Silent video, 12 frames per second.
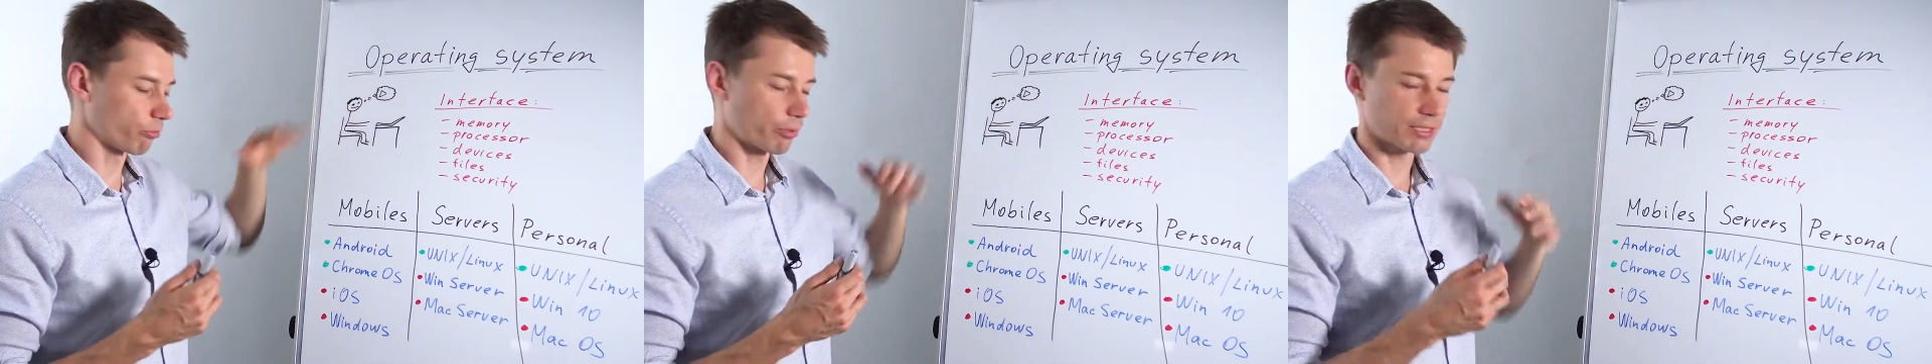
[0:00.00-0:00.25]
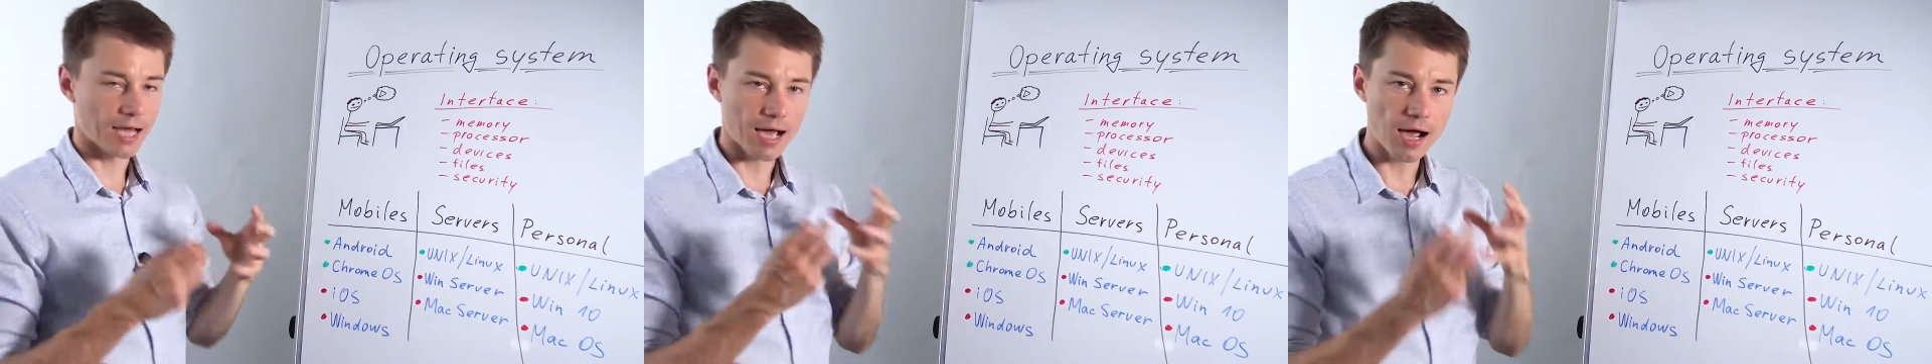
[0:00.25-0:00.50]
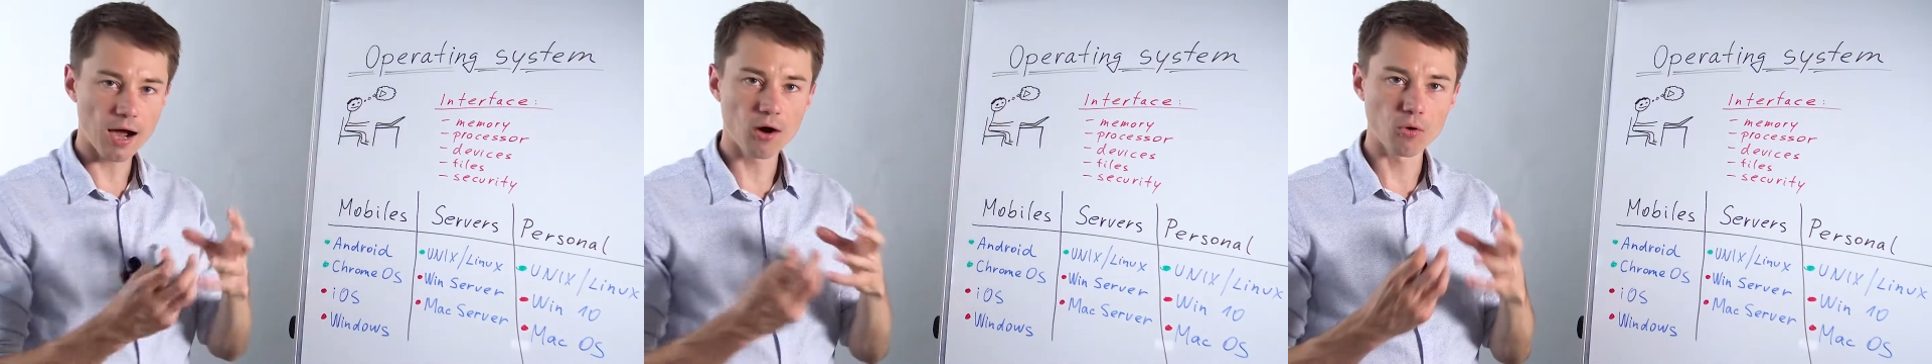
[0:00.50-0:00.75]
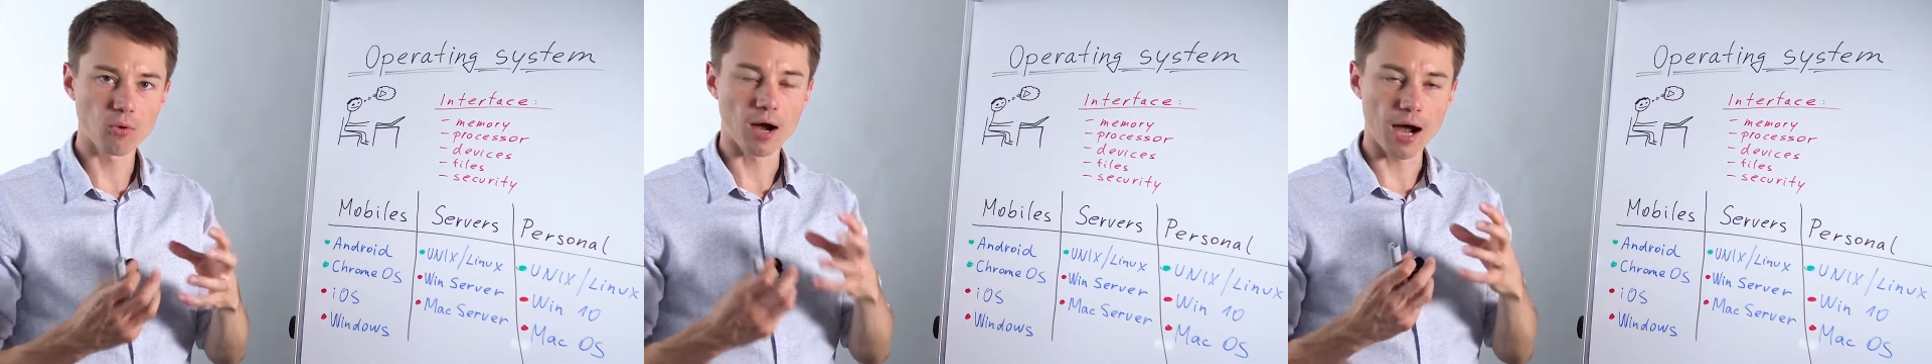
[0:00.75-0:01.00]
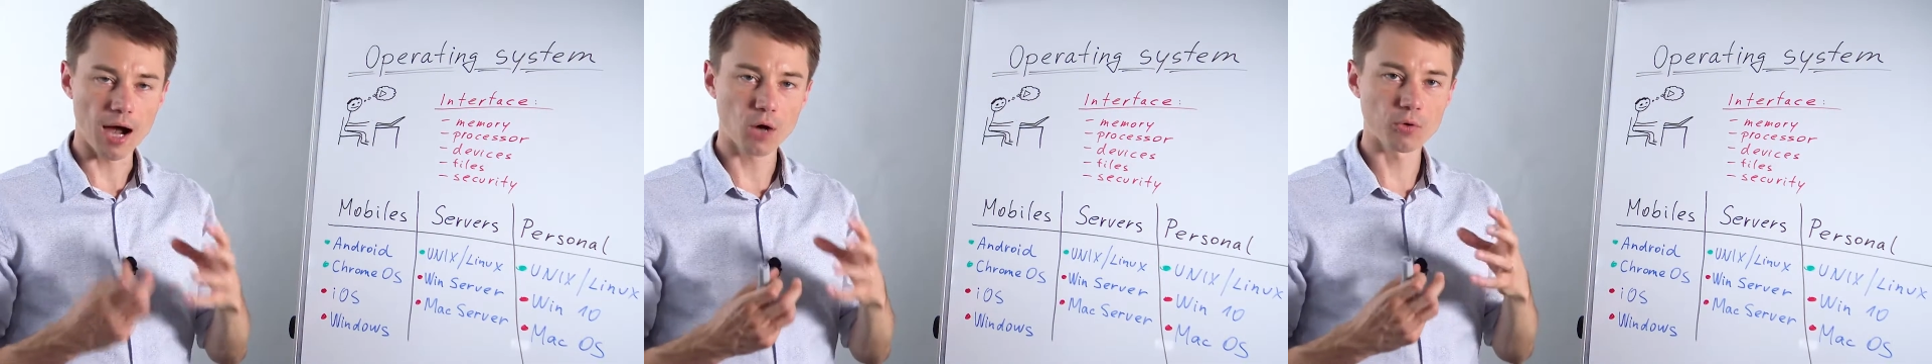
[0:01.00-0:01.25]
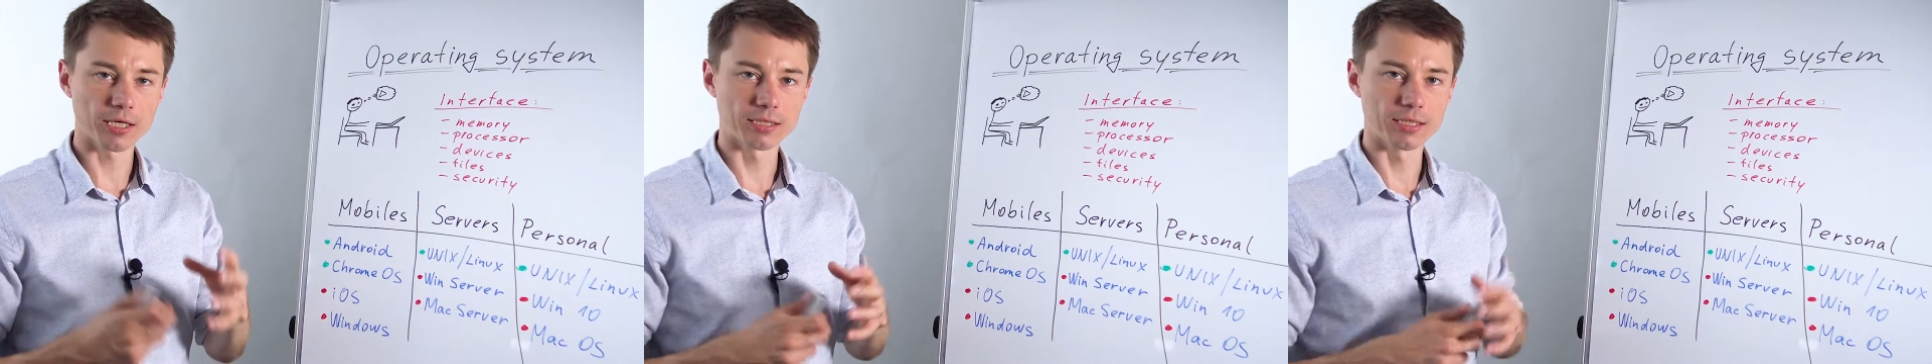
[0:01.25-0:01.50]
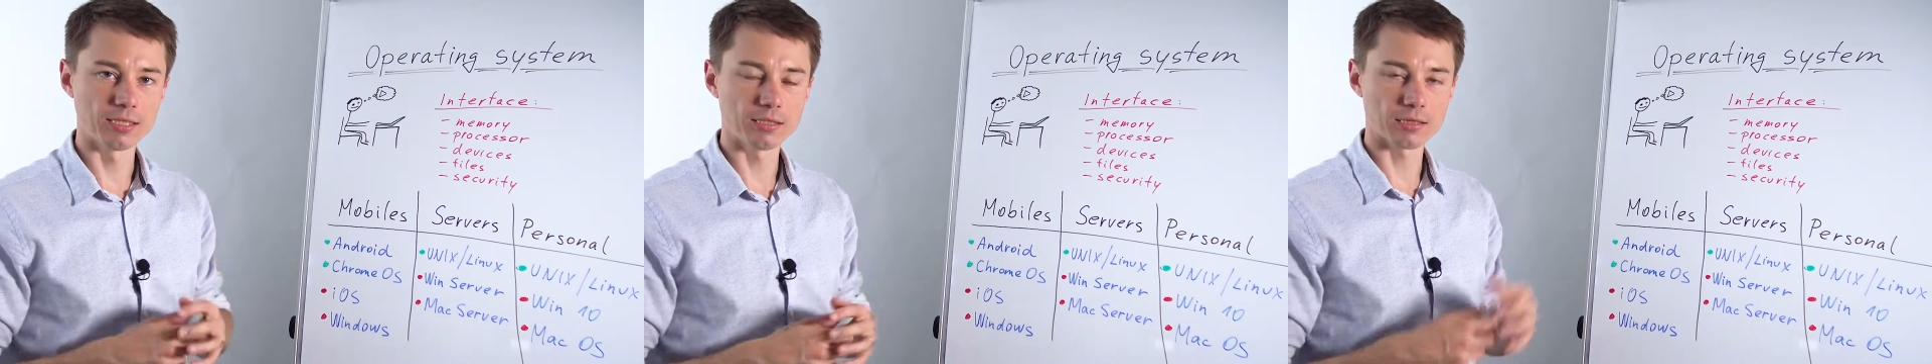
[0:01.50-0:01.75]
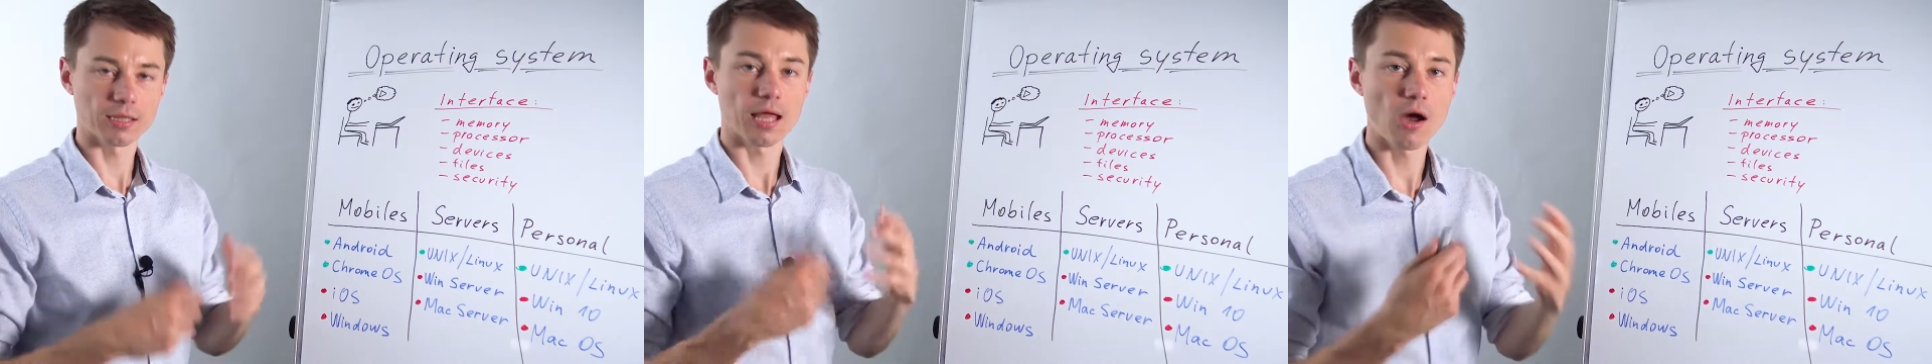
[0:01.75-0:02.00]
but how can he
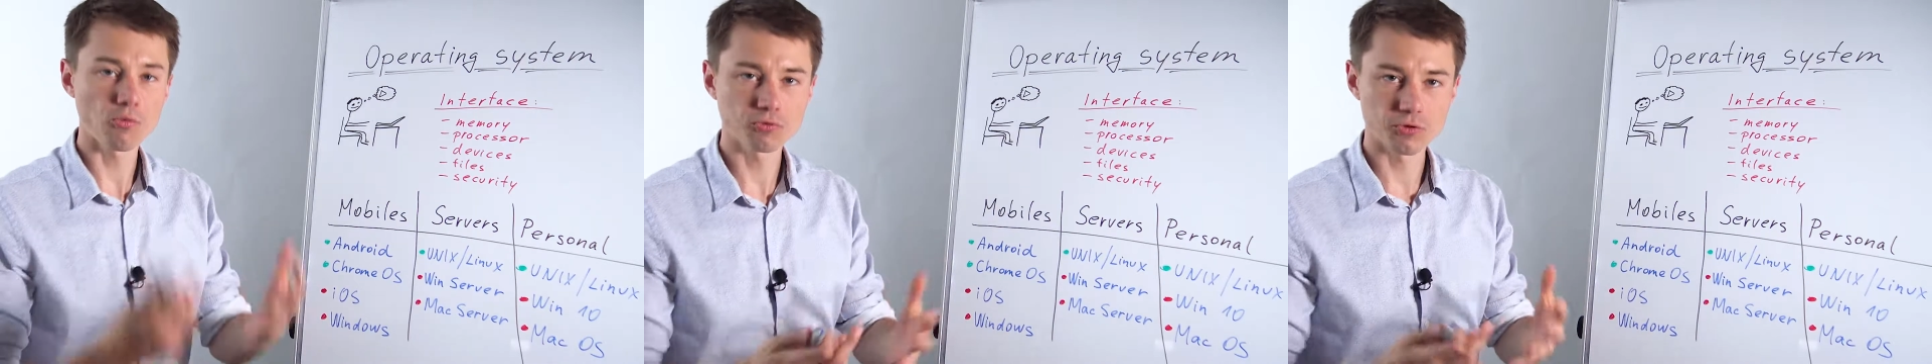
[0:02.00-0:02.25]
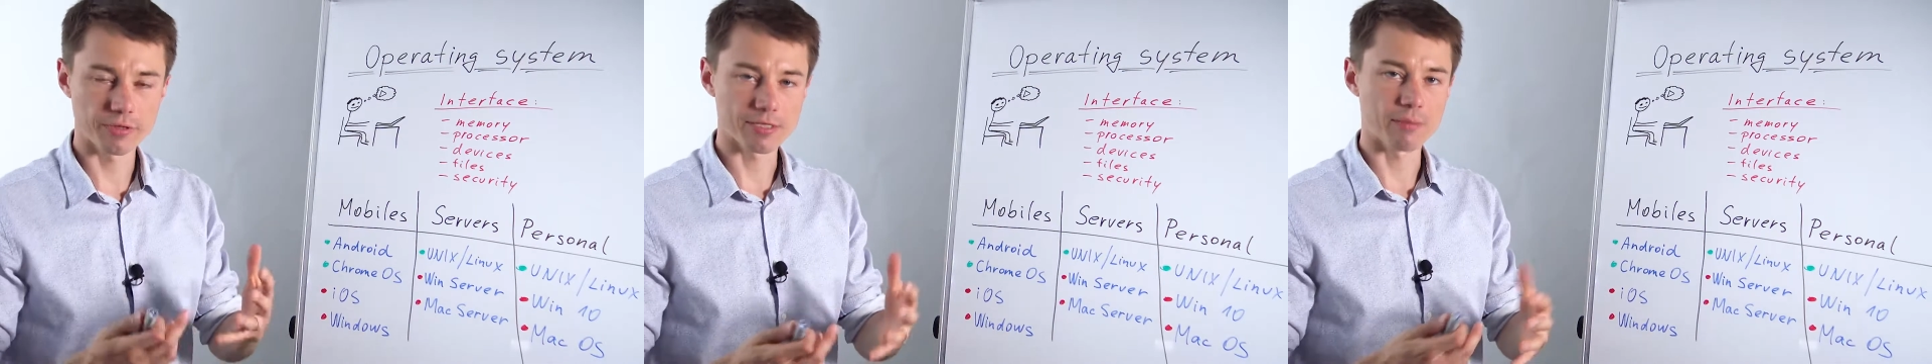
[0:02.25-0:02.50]
launch this